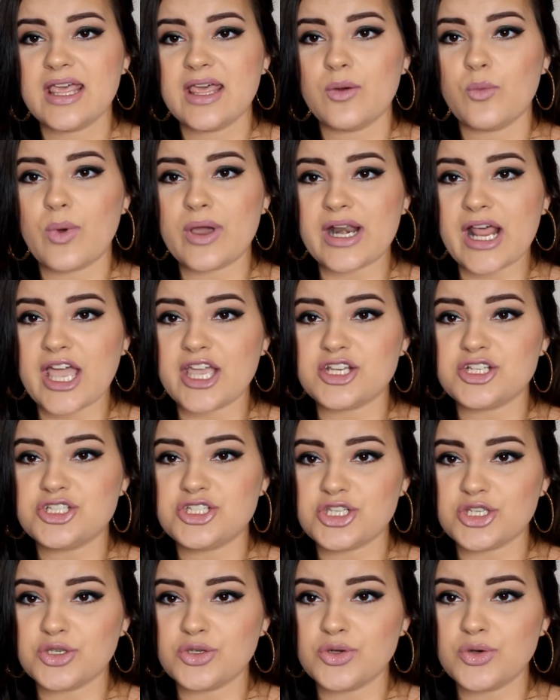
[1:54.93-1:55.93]
when I
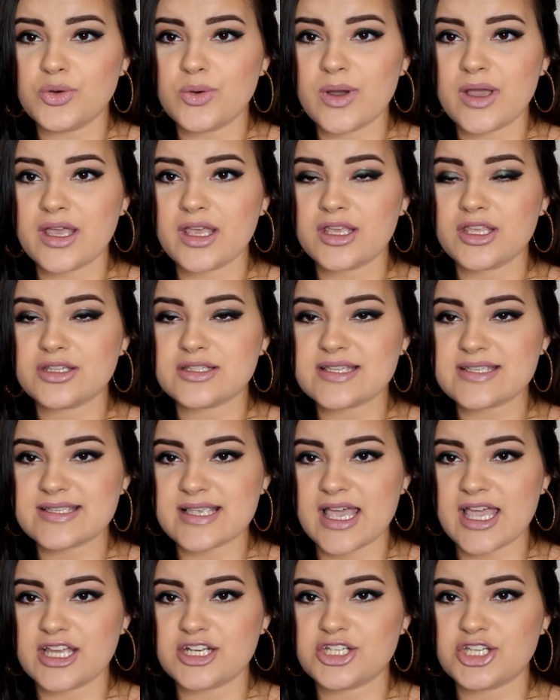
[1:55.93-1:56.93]
do
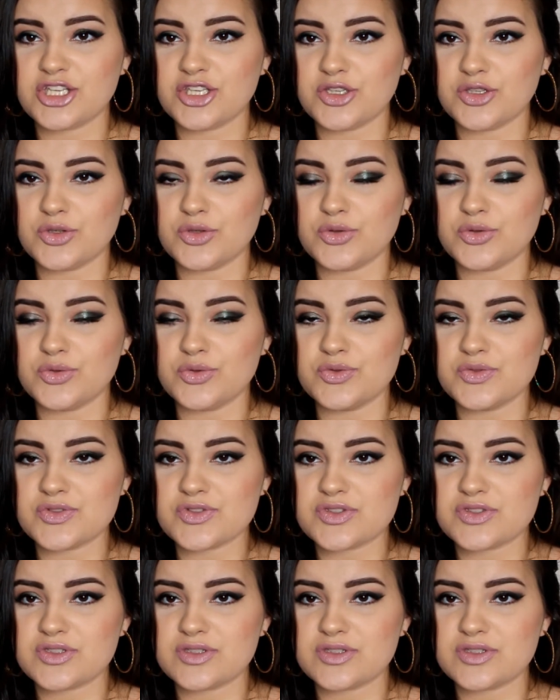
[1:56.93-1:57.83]
decide to